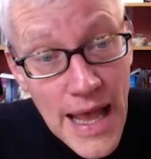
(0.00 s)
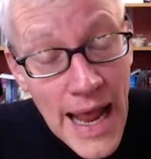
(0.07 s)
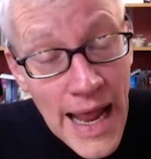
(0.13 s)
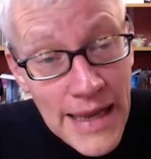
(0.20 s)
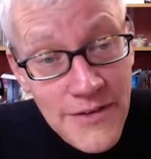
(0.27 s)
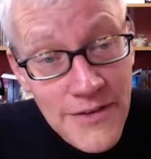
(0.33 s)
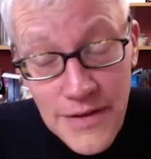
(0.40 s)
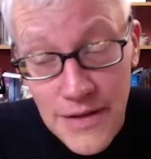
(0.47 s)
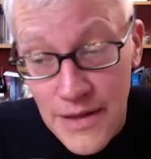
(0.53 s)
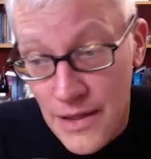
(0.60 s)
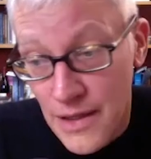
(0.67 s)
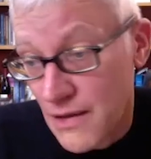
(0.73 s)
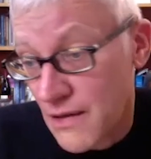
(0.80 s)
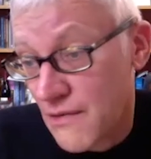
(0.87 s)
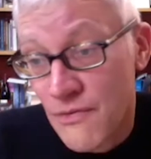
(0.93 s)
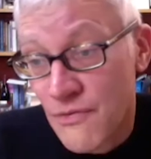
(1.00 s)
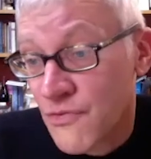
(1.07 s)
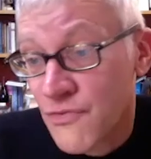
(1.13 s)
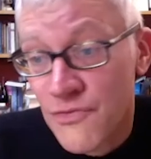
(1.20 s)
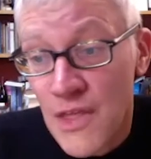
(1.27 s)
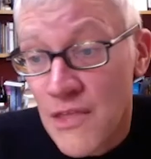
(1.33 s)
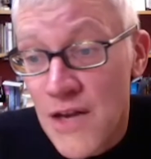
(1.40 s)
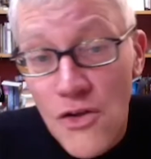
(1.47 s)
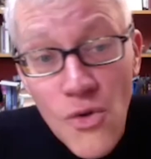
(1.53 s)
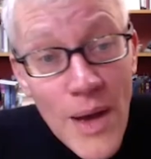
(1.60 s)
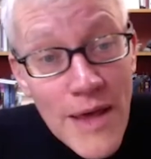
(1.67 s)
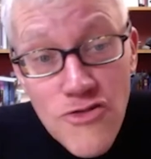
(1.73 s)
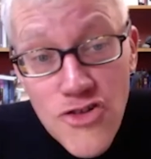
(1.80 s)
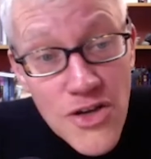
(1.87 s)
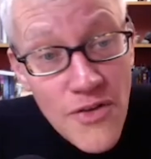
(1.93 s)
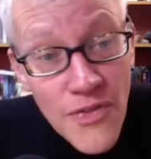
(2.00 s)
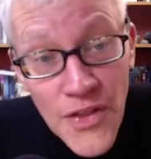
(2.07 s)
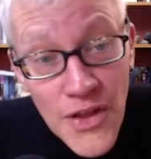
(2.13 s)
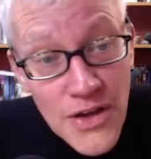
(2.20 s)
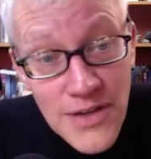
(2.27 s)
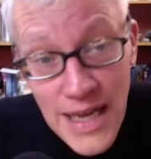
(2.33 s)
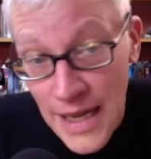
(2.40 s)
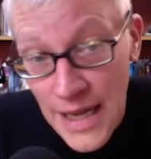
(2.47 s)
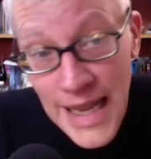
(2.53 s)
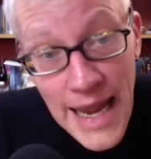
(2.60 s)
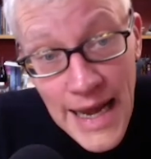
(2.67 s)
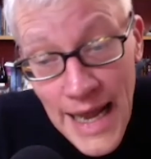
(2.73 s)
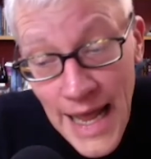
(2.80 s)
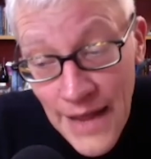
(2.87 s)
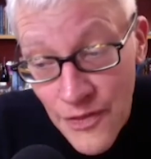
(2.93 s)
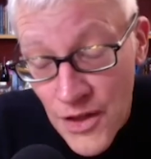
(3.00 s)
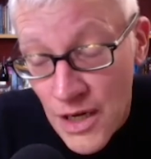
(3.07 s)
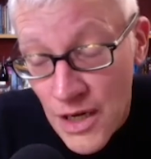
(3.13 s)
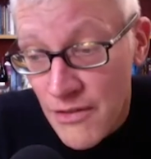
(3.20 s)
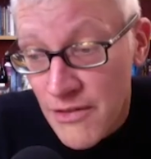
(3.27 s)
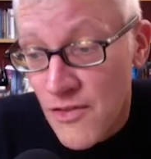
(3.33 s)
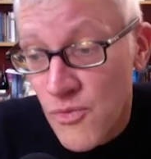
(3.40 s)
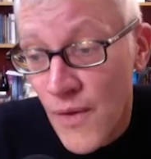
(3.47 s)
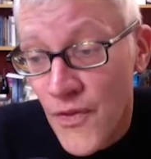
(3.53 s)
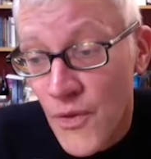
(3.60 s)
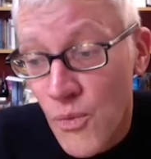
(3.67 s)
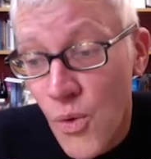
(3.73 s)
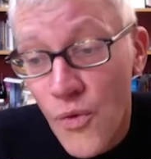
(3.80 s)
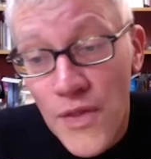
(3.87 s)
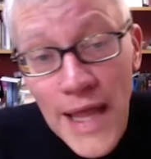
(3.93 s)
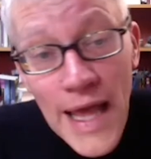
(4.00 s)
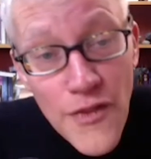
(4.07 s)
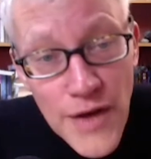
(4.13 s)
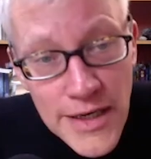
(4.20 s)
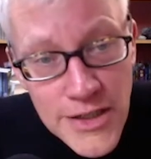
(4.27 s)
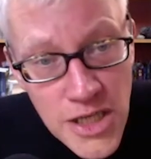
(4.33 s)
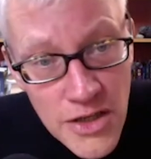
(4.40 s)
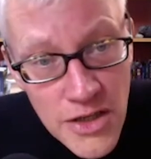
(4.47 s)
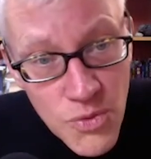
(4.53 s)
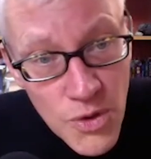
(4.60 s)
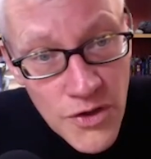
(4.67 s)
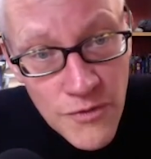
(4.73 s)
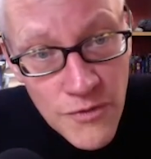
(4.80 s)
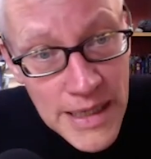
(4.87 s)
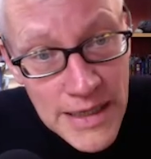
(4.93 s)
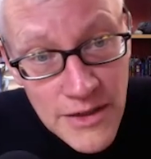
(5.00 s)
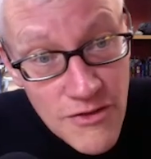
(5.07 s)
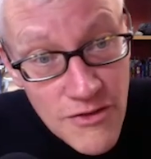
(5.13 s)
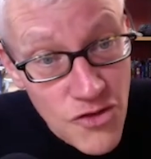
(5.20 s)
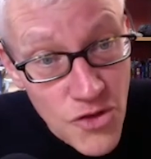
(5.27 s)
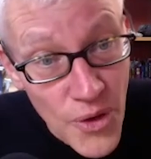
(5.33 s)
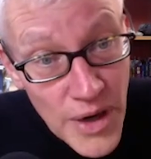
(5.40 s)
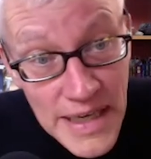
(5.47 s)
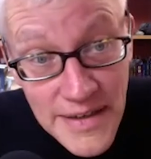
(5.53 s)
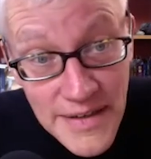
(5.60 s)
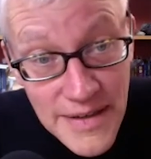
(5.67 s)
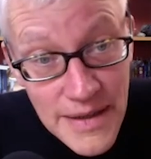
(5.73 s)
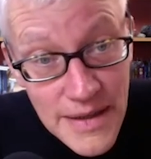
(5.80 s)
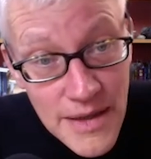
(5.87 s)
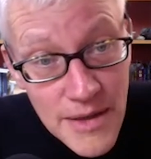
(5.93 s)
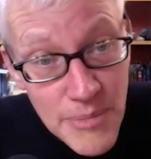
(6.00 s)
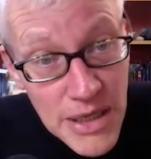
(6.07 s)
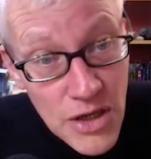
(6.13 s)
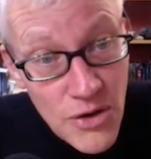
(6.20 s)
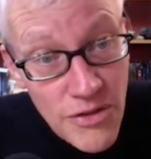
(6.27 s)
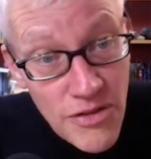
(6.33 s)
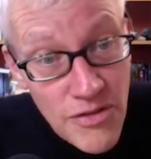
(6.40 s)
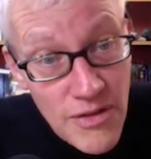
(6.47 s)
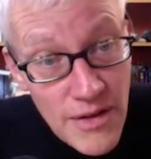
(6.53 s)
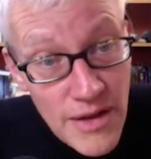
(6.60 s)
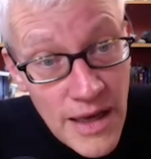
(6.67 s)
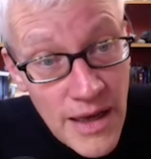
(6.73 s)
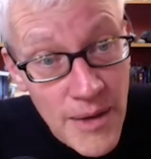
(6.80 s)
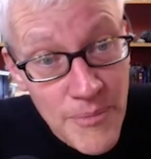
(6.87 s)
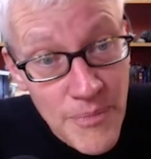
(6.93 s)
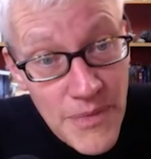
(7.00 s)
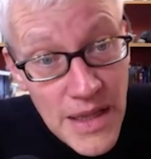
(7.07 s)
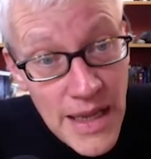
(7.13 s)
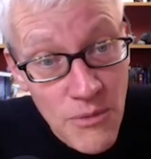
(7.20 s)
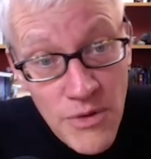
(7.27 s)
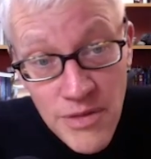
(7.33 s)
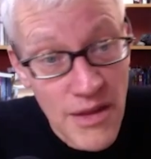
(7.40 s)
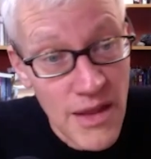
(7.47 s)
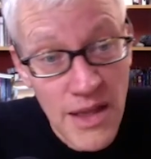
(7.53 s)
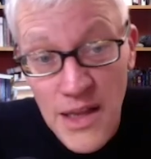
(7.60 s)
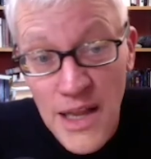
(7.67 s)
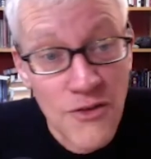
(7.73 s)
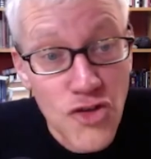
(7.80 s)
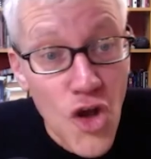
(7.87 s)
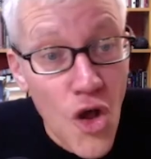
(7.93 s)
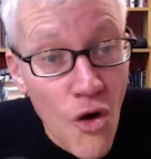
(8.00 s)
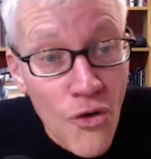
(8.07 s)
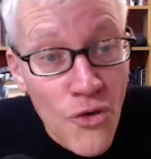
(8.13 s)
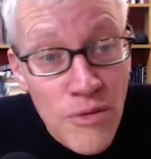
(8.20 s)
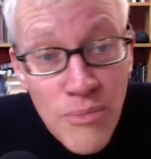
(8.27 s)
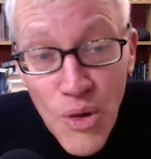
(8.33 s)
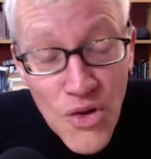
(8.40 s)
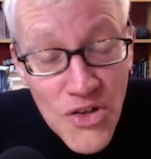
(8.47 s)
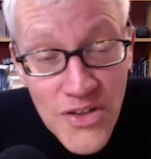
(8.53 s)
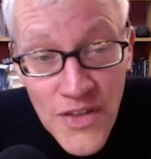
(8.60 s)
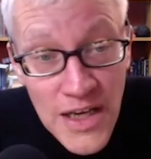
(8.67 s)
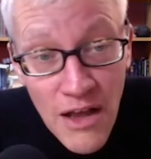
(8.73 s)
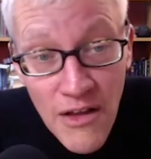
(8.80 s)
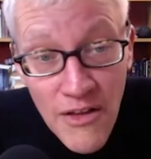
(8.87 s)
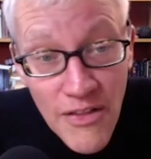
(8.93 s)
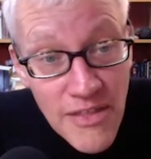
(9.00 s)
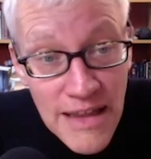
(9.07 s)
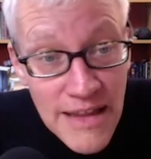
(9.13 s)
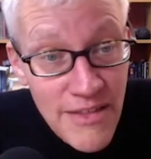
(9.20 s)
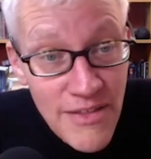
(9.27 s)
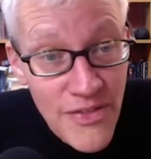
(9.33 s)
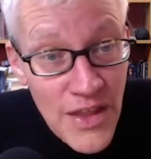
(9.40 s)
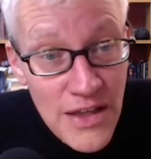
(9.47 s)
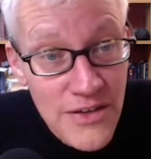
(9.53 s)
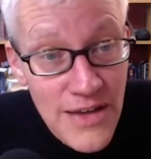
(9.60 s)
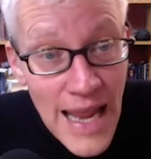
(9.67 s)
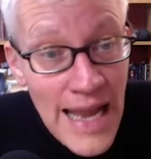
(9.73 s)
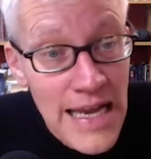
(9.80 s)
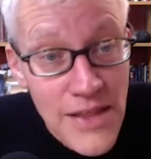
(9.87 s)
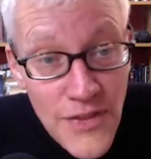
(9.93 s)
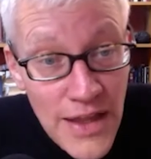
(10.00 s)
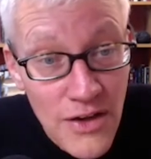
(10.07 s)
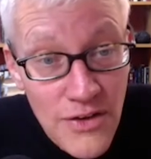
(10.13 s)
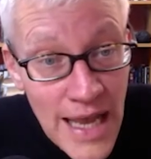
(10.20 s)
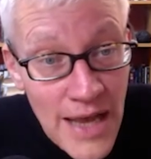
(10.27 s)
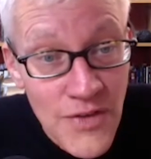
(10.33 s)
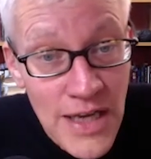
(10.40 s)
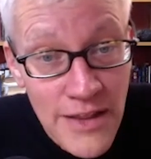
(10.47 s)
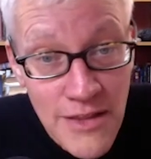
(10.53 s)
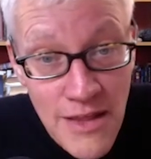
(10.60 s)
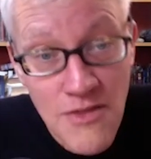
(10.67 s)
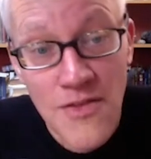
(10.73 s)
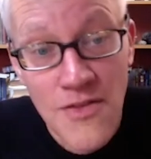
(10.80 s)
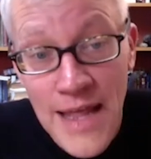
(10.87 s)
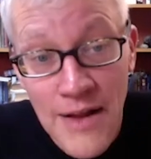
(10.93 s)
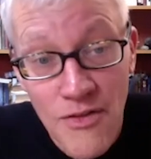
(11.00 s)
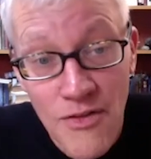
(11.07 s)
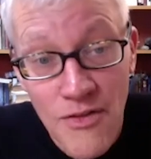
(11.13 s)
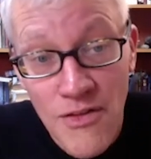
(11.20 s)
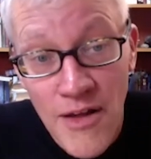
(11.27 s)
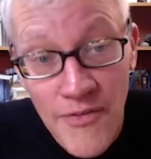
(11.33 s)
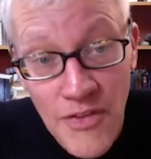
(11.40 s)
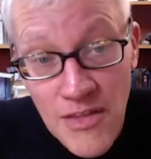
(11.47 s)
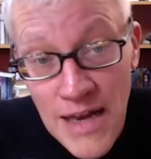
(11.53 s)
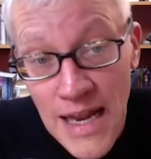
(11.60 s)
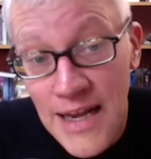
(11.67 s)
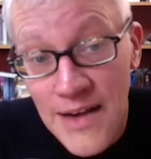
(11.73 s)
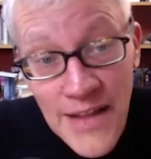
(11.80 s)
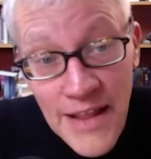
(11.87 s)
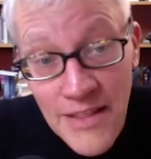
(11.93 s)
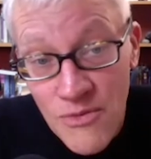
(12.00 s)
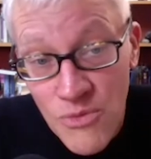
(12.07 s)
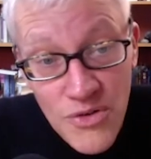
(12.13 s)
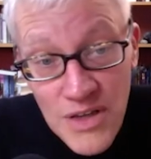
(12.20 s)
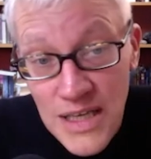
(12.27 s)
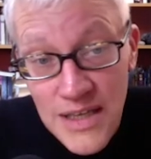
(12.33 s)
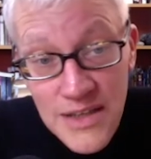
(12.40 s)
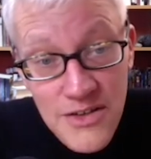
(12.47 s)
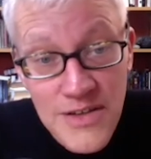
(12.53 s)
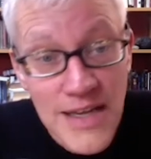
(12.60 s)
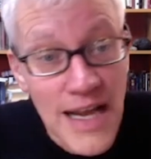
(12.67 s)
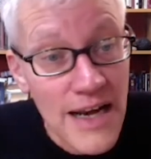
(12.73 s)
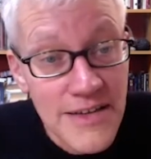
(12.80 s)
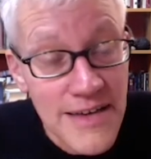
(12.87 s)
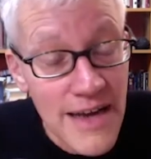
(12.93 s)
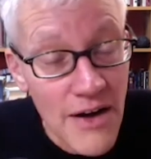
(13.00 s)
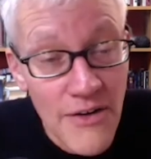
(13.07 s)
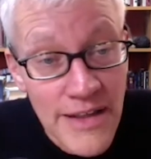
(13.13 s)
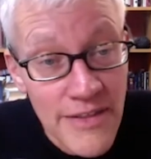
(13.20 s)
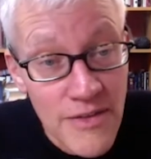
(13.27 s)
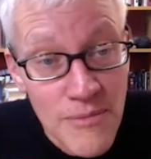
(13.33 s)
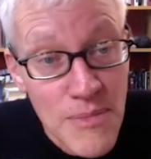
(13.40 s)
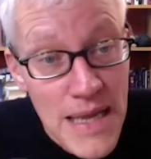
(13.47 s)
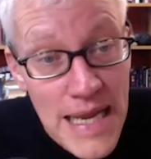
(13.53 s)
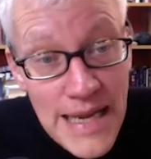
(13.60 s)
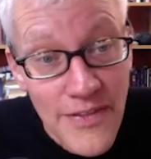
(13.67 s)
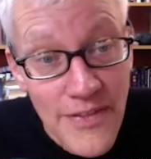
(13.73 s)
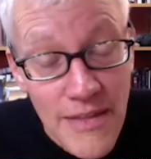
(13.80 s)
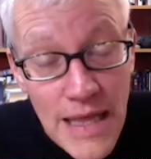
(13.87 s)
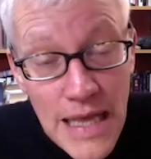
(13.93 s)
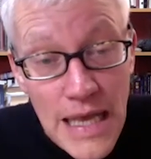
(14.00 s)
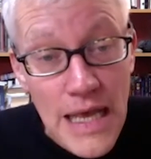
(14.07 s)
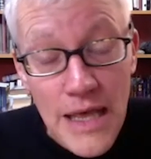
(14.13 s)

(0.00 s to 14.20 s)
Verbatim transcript: And there's no question that, again, had the Nazis won the war, the Catholic Church would have been destroyed, because it was intolerable to the Nazis that anything could have an existence outside the state. That's what totalitarianism means.